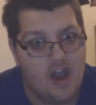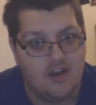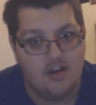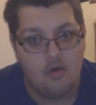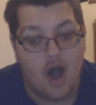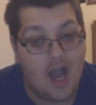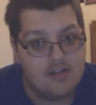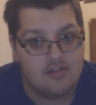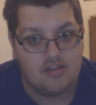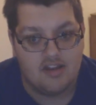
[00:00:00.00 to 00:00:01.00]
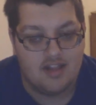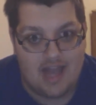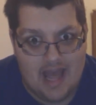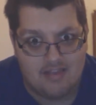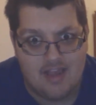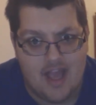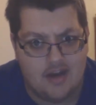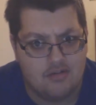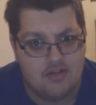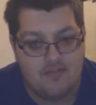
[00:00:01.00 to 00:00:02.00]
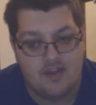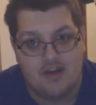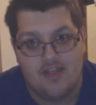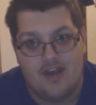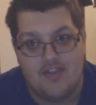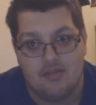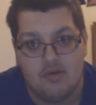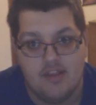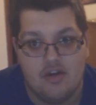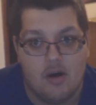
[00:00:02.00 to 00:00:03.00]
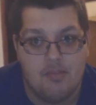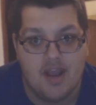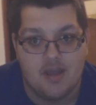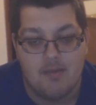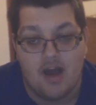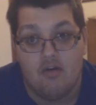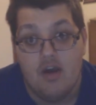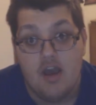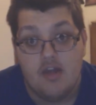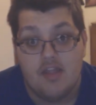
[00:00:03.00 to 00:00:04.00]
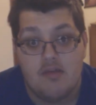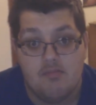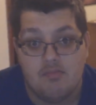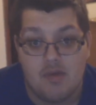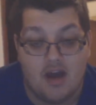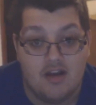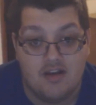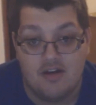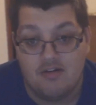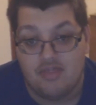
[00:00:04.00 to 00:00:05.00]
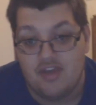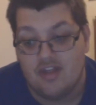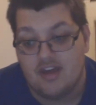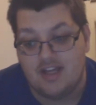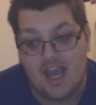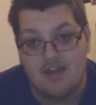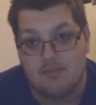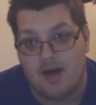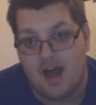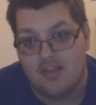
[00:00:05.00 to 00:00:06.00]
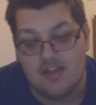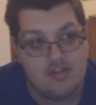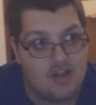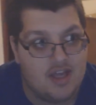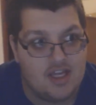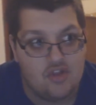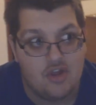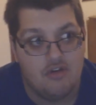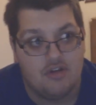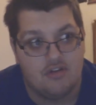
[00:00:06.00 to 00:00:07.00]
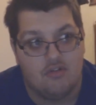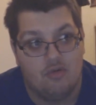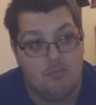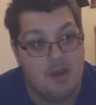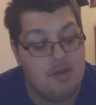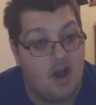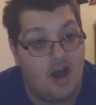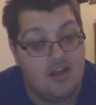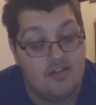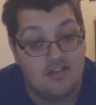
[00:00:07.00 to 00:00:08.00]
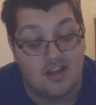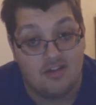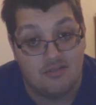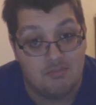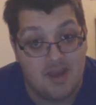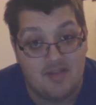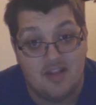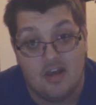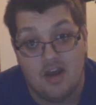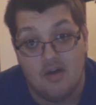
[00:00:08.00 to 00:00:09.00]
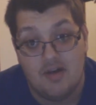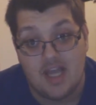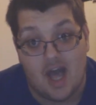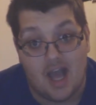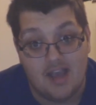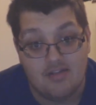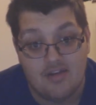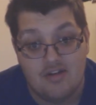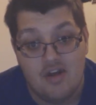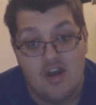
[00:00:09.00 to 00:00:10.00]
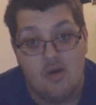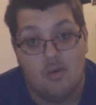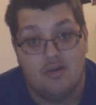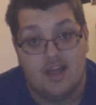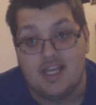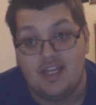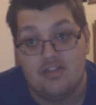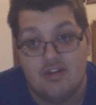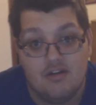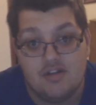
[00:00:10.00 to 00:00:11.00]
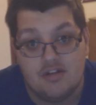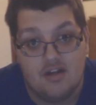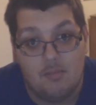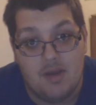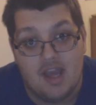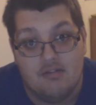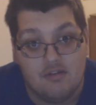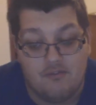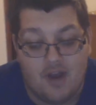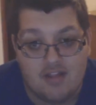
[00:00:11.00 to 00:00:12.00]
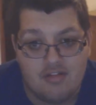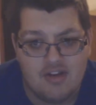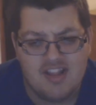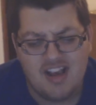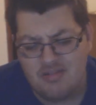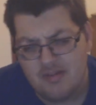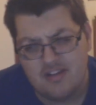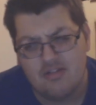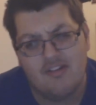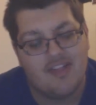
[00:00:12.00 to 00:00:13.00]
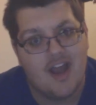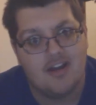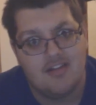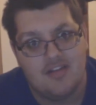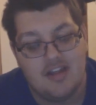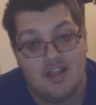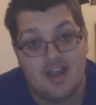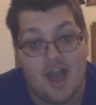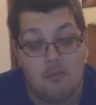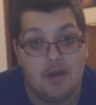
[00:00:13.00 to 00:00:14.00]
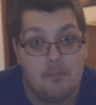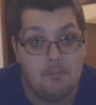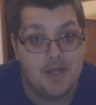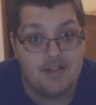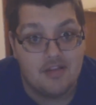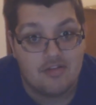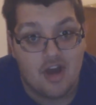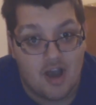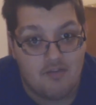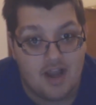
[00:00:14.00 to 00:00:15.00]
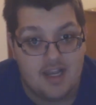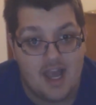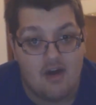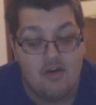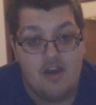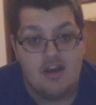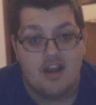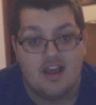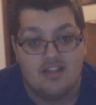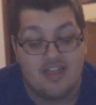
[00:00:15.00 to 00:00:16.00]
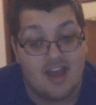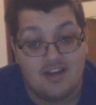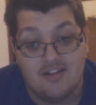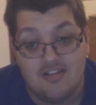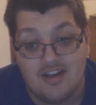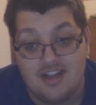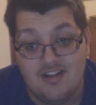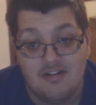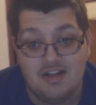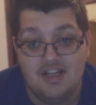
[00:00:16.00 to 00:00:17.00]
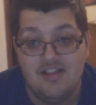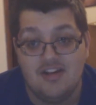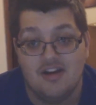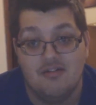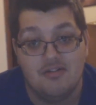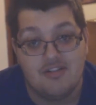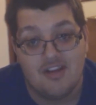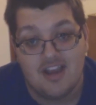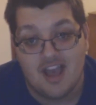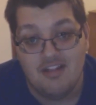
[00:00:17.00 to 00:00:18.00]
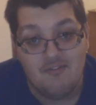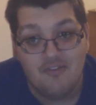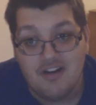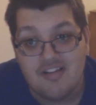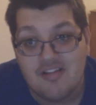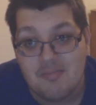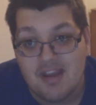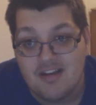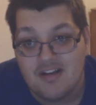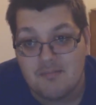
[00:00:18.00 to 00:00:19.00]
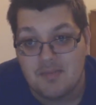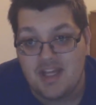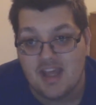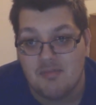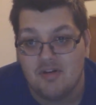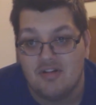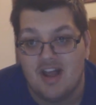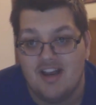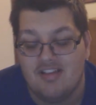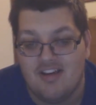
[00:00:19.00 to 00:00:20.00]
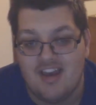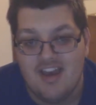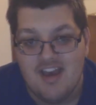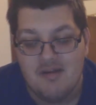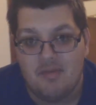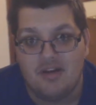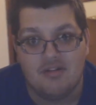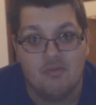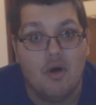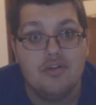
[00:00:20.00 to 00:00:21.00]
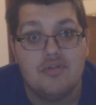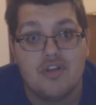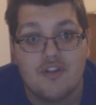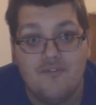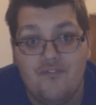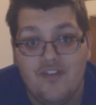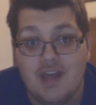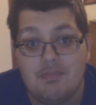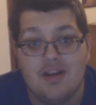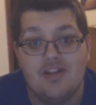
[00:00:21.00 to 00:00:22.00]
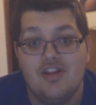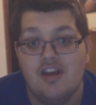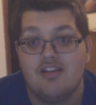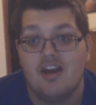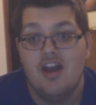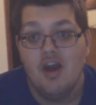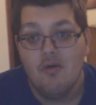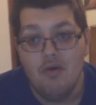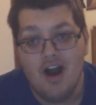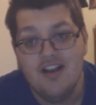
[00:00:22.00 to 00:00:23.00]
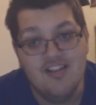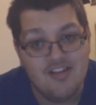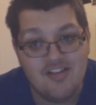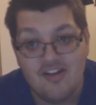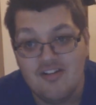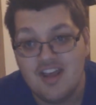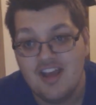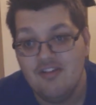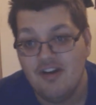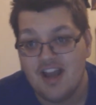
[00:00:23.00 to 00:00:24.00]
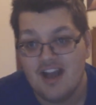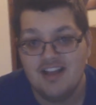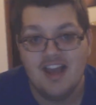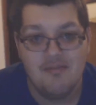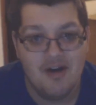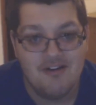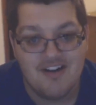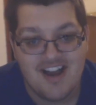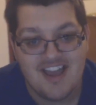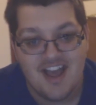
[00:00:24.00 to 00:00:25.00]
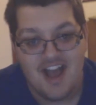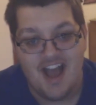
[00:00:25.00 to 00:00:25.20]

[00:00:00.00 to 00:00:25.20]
I don't know, Aizen's like the last hand or something like that, and that's why they got to break him out. Then, I don't know, if he, like, gave a part of it to, like, Ichigo, cause, or maybe Aizen, like, could maybe, like, only Aizen or, like, Ichigo be able to fight. So, okay, that's, like, sort of how I can see, like, how we can beat this guy right now, like that, cause, like, you know, Ichigo's like, how the fuck is this man gonna beat him and all that? It's like, but Yhwach was just flipping his shit. It's like, why does the Soul King's right now get in my way?